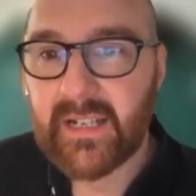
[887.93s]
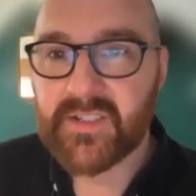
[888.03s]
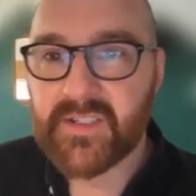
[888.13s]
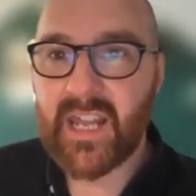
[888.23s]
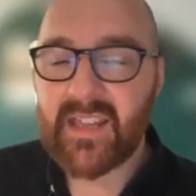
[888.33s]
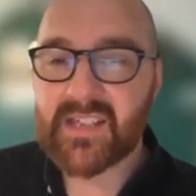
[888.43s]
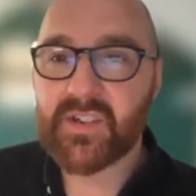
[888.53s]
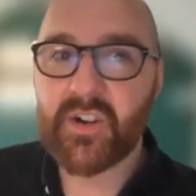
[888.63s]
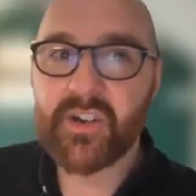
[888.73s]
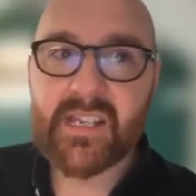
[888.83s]
So you get this
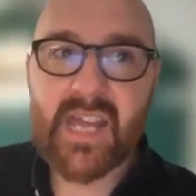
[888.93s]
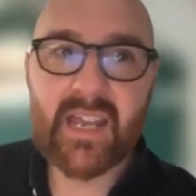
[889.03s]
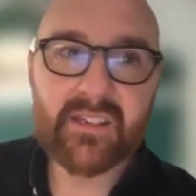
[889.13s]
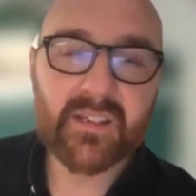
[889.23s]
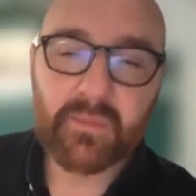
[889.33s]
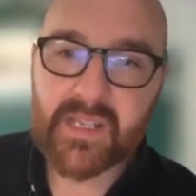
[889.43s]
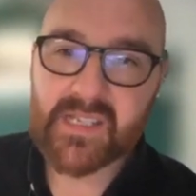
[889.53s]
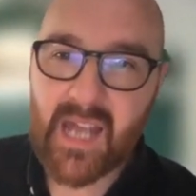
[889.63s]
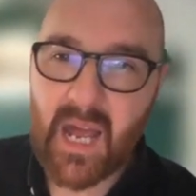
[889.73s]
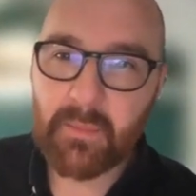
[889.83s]
unintended
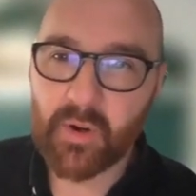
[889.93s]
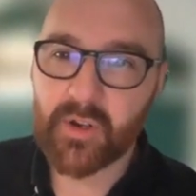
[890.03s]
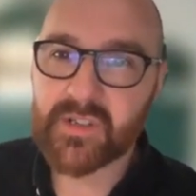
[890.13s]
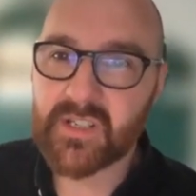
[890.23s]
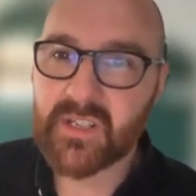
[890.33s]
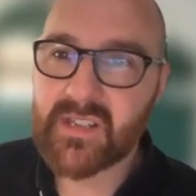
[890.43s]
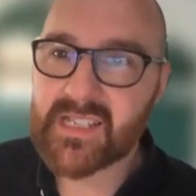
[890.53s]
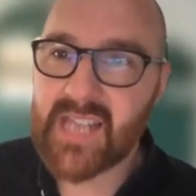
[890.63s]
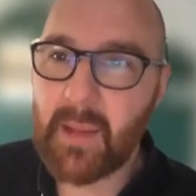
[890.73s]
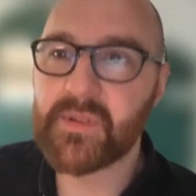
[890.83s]
PCR product, and
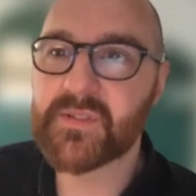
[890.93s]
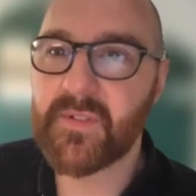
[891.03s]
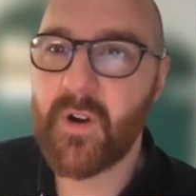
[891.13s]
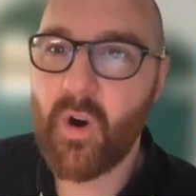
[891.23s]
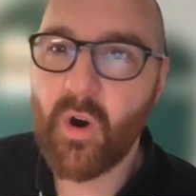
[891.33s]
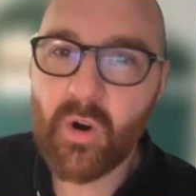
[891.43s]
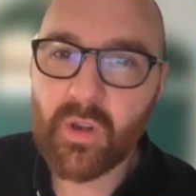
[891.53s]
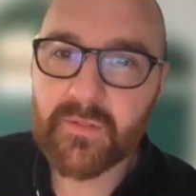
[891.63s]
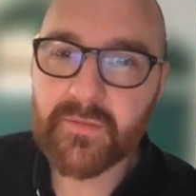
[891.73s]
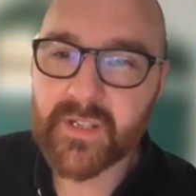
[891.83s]
this happens for
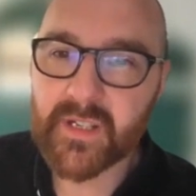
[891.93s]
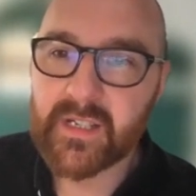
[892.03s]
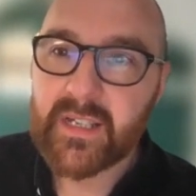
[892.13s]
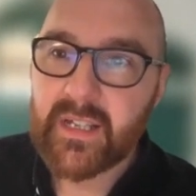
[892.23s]
all of the